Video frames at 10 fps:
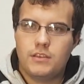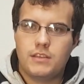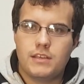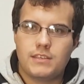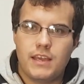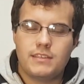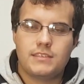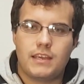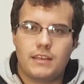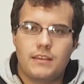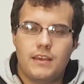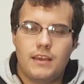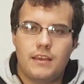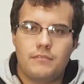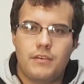this headset
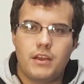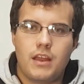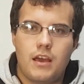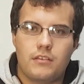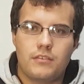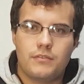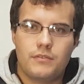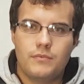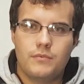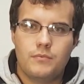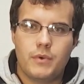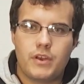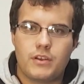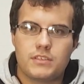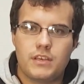and find out
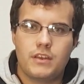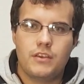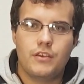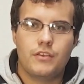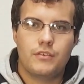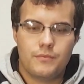whether it's any good.